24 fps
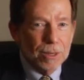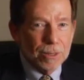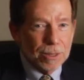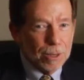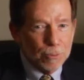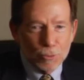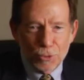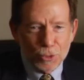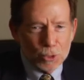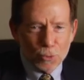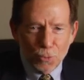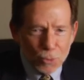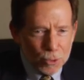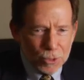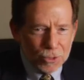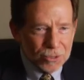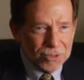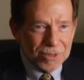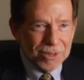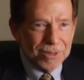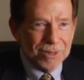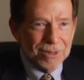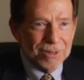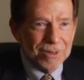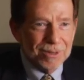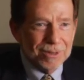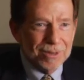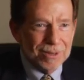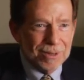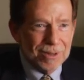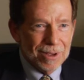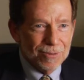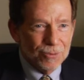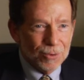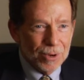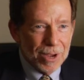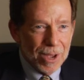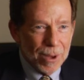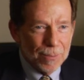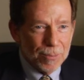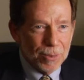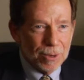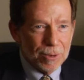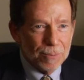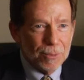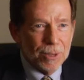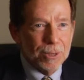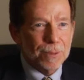That was the worst thing that ever
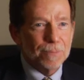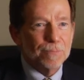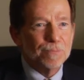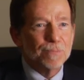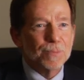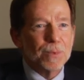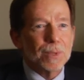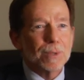happened to me.